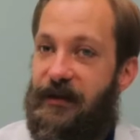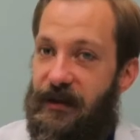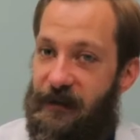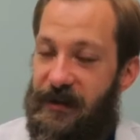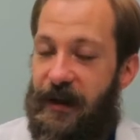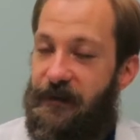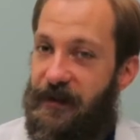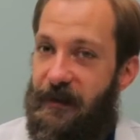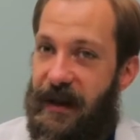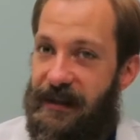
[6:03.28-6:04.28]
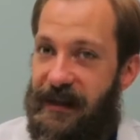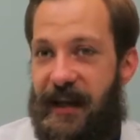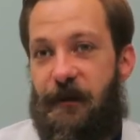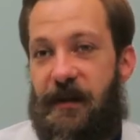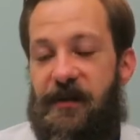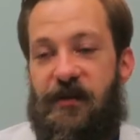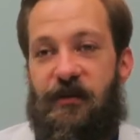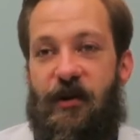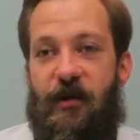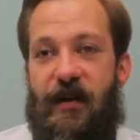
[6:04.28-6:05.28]
themselves and meditate with this
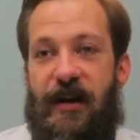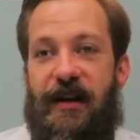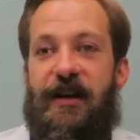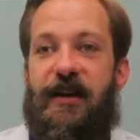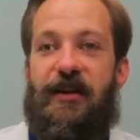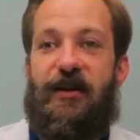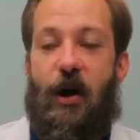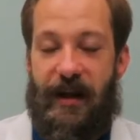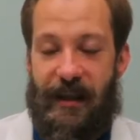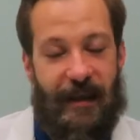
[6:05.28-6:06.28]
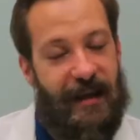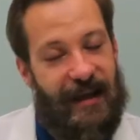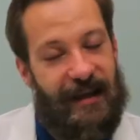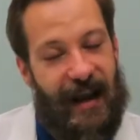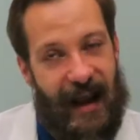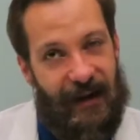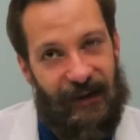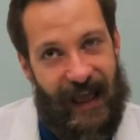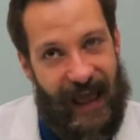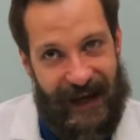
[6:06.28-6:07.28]
aroma, knowing that they can
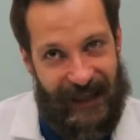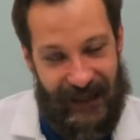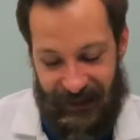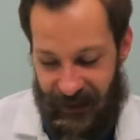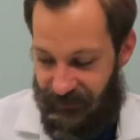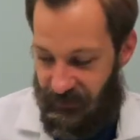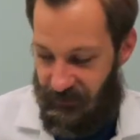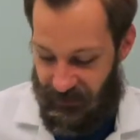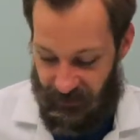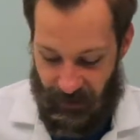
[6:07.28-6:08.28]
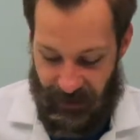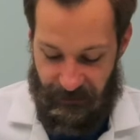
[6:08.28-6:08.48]
handle anything life throws their way.